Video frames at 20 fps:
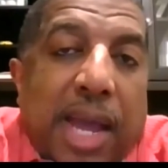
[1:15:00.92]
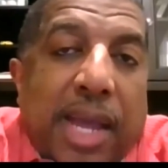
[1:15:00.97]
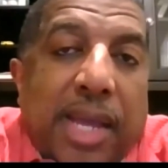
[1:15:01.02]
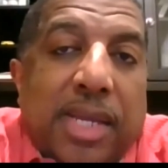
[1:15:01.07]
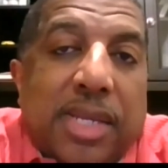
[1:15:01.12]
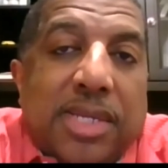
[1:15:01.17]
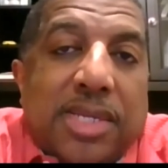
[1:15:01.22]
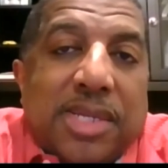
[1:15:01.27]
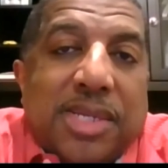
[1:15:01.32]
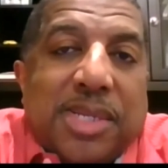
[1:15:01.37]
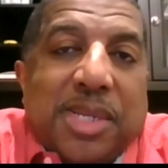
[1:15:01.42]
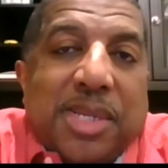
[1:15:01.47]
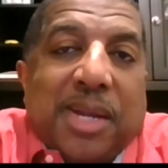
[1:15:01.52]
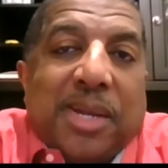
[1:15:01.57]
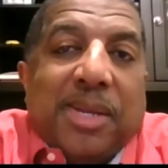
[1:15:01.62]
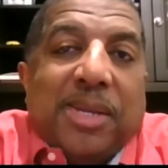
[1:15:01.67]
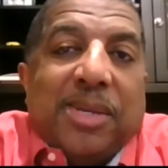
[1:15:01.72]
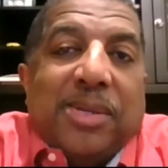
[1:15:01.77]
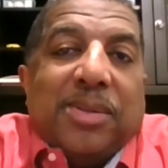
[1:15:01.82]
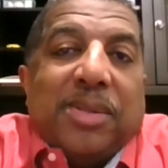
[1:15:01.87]
I can just
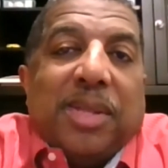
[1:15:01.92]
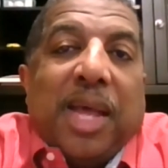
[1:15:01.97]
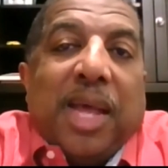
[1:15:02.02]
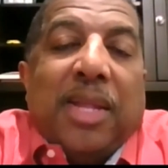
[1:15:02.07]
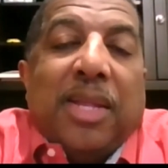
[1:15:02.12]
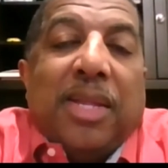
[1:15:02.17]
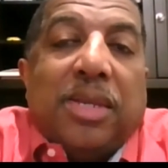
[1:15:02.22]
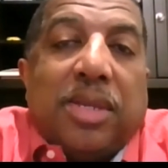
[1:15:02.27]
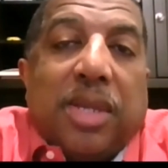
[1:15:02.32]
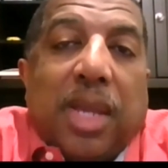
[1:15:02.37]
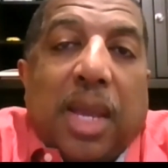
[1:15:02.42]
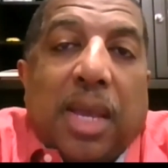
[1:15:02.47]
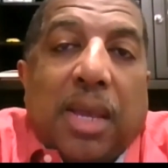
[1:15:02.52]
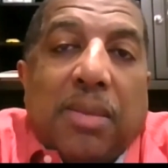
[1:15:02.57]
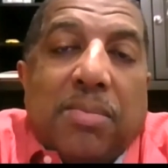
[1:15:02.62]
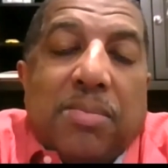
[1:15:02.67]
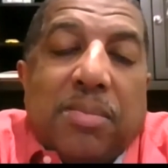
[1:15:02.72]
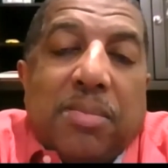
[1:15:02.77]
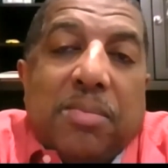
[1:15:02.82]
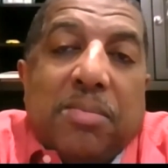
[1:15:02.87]
tell you that is
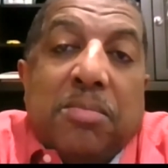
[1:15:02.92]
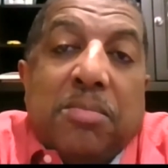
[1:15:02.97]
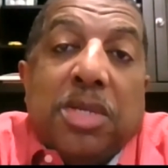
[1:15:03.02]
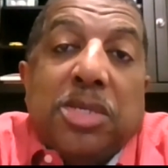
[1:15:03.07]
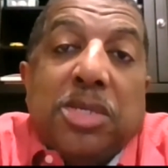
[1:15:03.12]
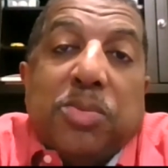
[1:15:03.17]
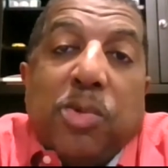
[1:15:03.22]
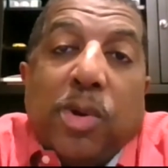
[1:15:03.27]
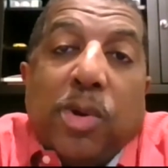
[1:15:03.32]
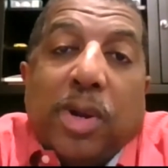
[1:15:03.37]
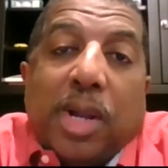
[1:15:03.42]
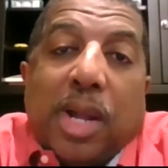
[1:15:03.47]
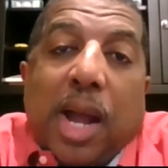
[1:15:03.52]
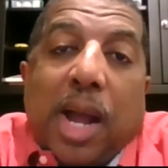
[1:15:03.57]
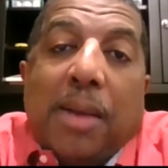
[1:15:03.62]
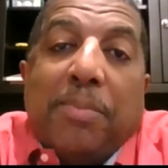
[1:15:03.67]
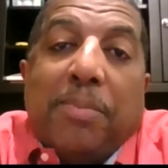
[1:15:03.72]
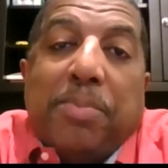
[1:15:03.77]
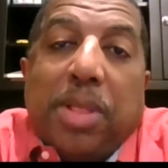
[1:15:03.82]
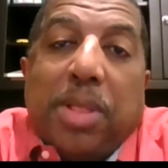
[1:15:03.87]
a much more
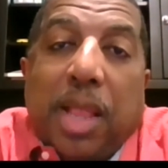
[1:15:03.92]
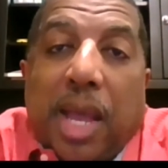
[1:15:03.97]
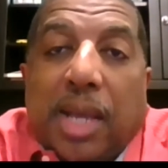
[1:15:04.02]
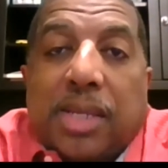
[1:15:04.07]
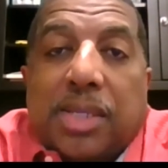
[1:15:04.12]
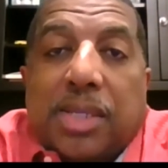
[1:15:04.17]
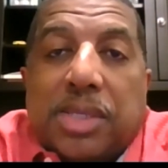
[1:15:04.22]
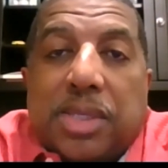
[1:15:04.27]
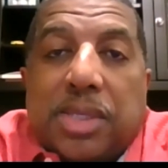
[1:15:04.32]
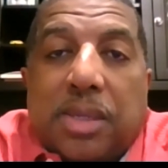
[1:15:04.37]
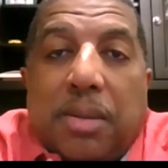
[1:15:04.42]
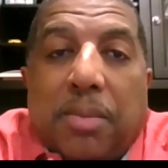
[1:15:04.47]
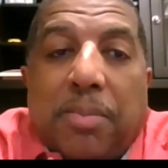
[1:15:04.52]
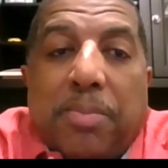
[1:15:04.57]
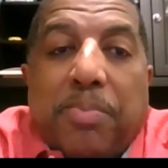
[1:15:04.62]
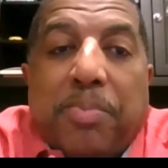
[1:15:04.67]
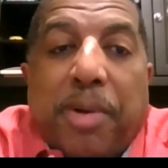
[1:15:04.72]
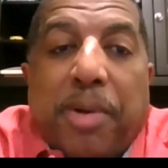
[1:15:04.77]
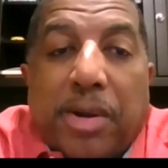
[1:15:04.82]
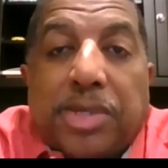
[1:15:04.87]
complex
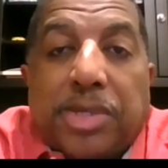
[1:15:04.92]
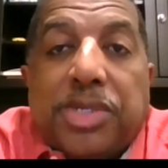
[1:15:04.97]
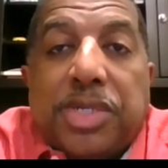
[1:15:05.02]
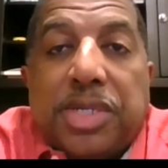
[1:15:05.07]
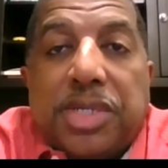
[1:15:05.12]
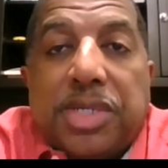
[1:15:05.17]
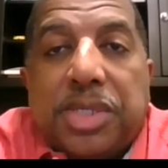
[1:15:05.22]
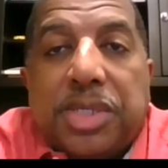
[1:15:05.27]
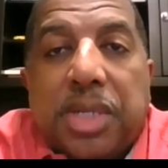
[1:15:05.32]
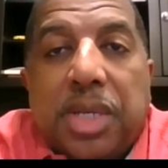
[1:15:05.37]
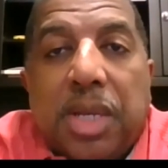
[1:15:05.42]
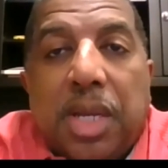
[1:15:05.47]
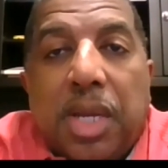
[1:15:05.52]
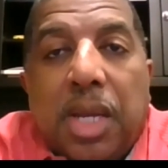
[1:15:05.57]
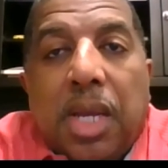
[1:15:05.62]
purchase.